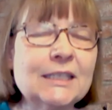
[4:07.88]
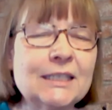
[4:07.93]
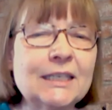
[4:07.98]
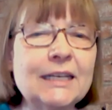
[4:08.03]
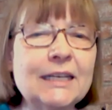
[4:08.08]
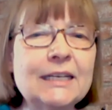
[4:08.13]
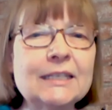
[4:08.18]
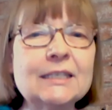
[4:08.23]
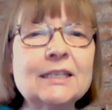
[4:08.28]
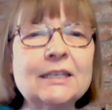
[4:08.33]

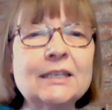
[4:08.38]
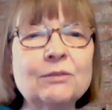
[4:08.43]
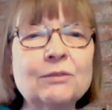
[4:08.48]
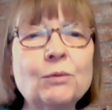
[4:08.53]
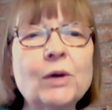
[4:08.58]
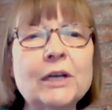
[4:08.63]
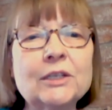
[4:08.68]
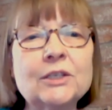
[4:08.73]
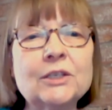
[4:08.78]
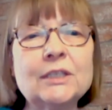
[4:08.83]
states in the
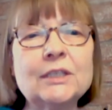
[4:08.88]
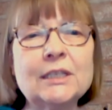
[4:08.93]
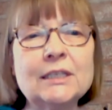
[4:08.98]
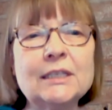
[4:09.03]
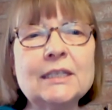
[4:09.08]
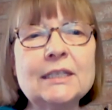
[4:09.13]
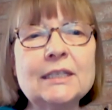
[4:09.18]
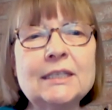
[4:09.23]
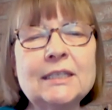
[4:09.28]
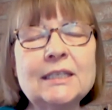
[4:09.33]

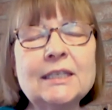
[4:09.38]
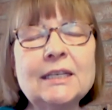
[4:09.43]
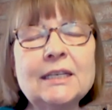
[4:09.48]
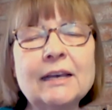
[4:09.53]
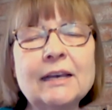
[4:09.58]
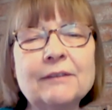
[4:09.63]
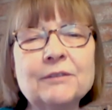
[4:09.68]
Washington, D.C.